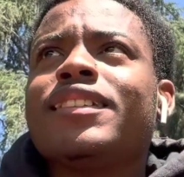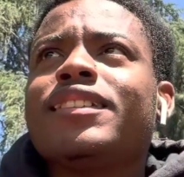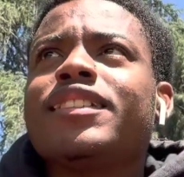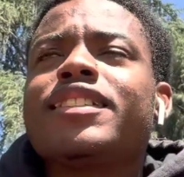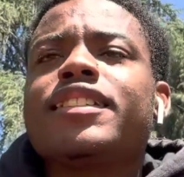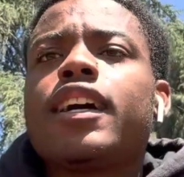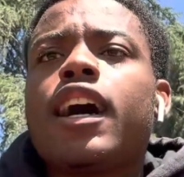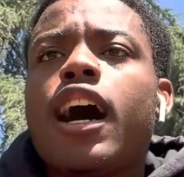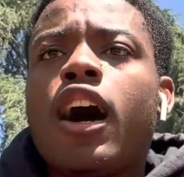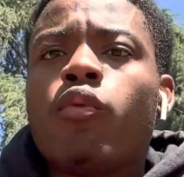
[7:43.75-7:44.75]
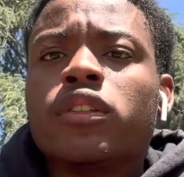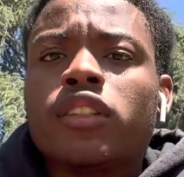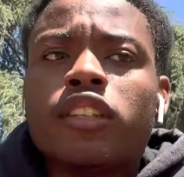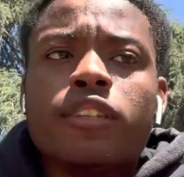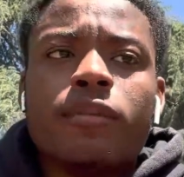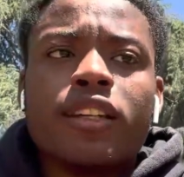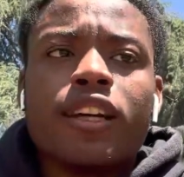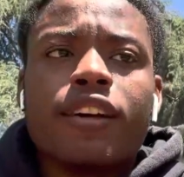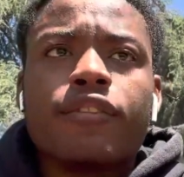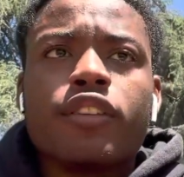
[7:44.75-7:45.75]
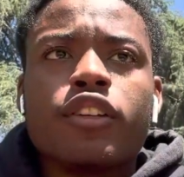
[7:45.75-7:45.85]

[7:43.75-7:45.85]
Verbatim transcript: this is not how I want to live my life.